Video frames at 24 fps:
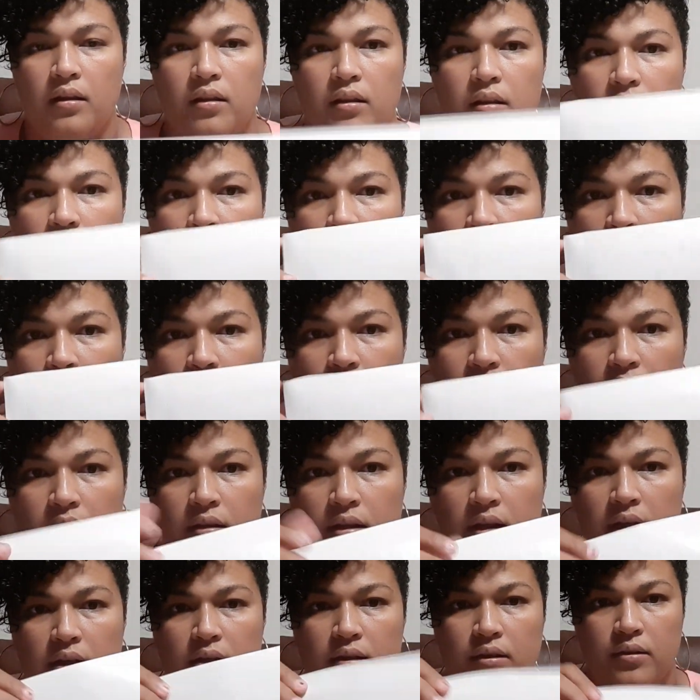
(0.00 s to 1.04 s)
there,
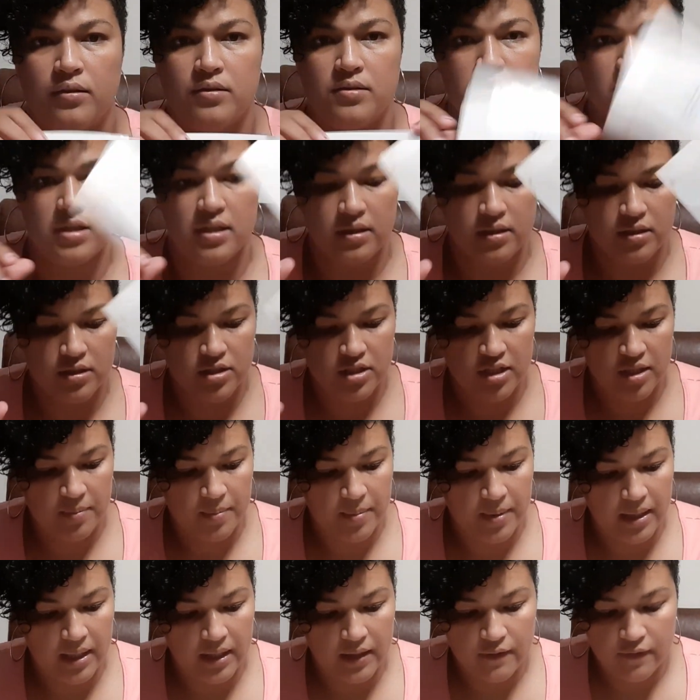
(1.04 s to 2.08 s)
that goes in the
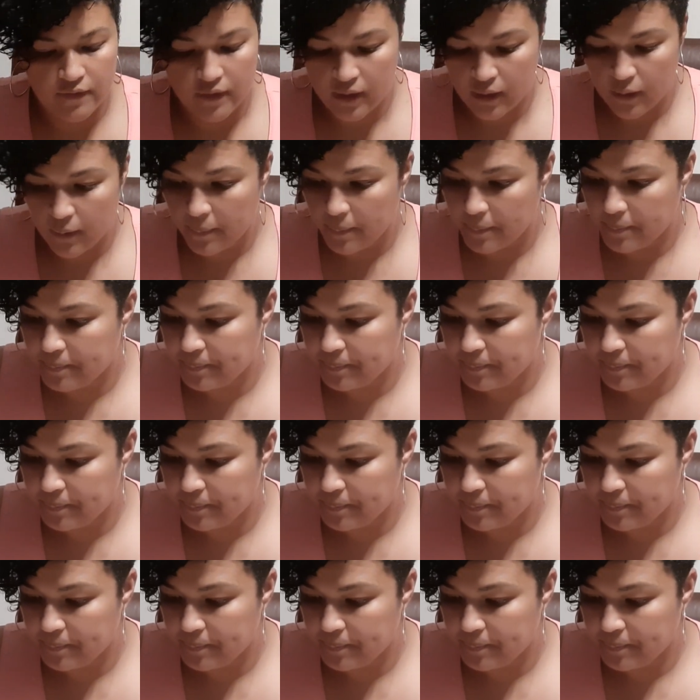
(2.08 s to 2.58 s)
JP envelope.